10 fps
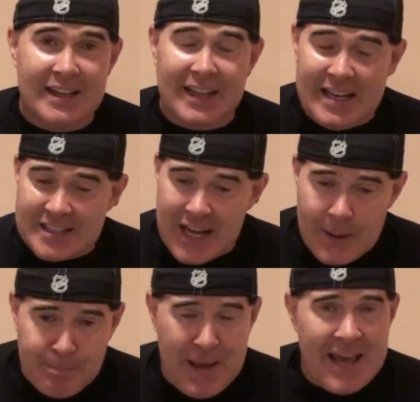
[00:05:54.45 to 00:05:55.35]
Atlanta's got
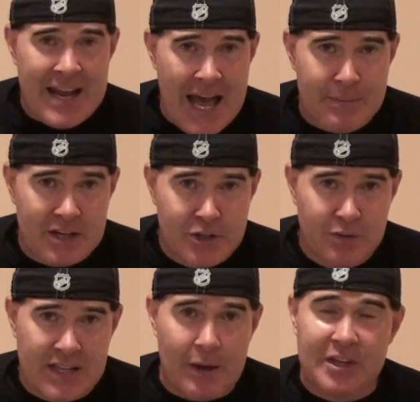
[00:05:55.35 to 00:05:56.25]
a bad habit of
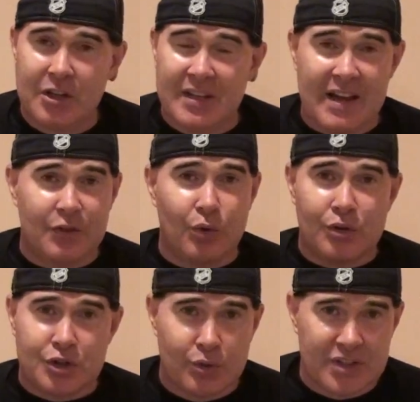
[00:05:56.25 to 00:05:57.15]
doing that. We know they have
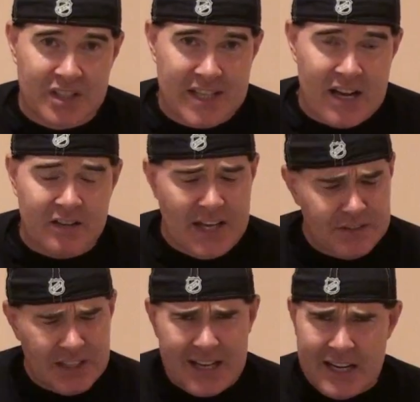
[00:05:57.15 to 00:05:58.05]
all sorts of talent. They
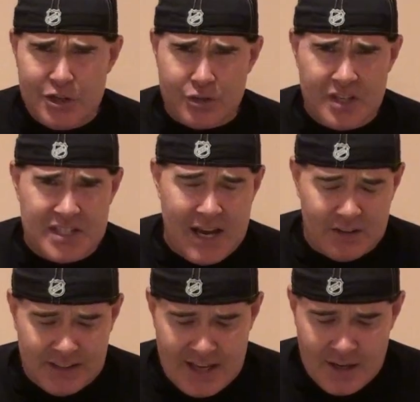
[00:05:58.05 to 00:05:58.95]
have a lot of injuries
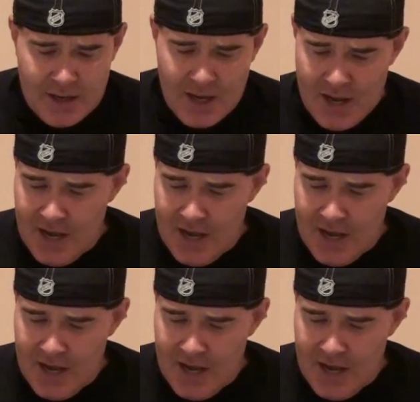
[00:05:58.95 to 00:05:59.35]
now, Atlanta.